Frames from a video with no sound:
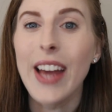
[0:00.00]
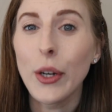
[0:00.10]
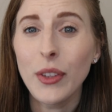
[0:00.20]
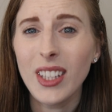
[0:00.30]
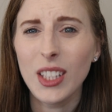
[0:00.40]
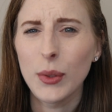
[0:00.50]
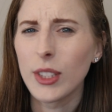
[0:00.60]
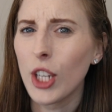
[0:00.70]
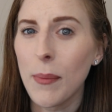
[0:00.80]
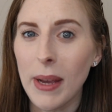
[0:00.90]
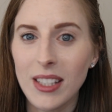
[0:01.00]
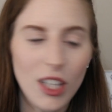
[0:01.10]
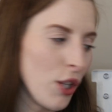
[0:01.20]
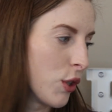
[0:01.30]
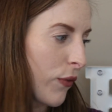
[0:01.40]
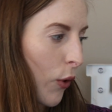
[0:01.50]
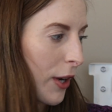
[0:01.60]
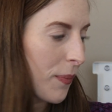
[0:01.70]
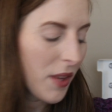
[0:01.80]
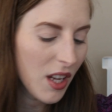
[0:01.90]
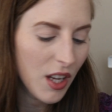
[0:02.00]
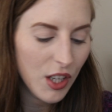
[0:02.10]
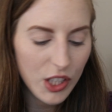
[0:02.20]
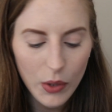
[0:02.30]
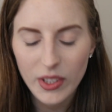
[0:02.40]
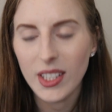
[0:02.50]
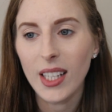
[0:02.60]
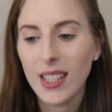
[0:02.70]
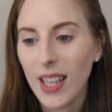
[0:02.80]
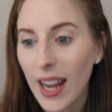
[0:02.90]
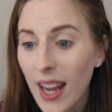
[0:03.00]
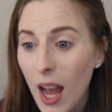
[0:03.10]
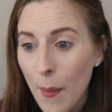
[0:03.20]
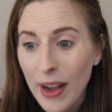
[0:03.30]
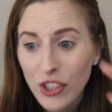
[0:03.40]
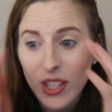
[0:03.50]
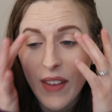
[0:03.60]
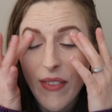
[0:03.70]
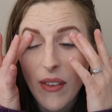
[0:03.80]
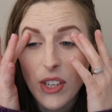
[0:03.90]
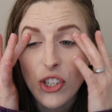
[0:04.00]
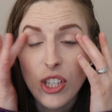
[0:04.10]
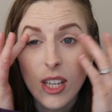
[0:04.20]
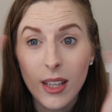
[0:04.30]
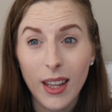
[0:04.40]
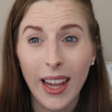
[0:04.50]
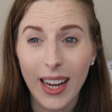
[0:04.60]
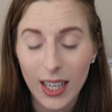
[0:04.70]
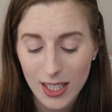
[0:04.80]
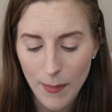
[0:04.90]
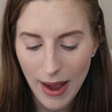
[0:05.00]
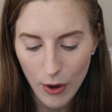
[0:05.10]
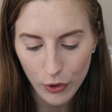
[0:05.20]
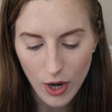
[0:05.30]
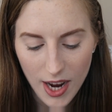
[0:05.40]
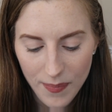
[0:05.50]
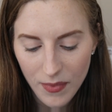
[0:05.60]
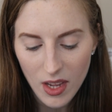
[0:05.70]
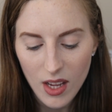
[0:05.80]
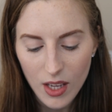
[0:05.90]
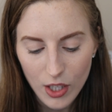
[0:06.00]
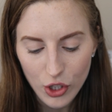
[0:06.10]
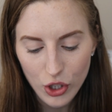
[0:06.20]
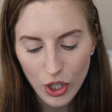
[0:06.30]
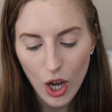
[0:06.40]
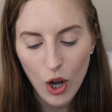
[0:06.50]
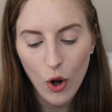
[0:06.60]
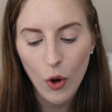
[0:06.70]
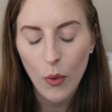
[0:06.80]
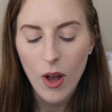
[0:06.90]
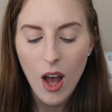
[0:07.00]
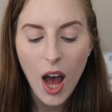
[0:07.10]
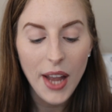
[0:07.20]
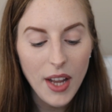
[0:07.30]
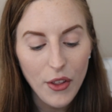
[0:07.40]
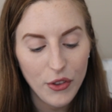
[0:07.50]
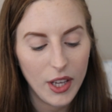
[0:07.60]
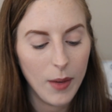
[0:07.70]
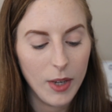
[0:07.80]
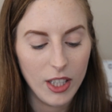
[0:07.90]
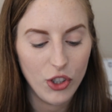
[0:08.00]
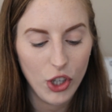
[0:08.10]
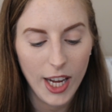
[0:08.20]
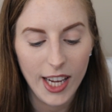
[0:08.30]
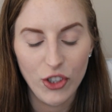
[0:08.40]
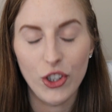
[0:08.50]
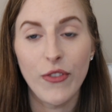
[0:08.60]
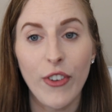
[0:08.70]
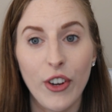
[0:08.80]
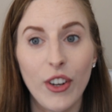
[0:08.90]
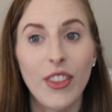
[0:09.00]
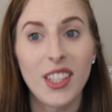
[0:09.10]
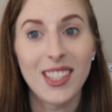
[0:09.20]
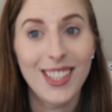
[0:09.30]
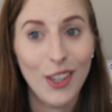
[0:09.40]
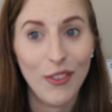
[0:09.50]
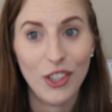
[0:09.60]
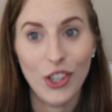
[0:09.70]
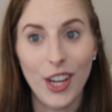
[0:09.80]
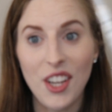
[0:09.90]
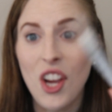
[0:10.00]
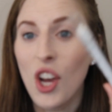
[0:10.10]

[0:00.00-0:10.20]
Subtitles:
I don't think this was a good base to use for it. So instead today, I just have foundation and like kind of some powder on. So, another thing I'm going to change is for the silver shade,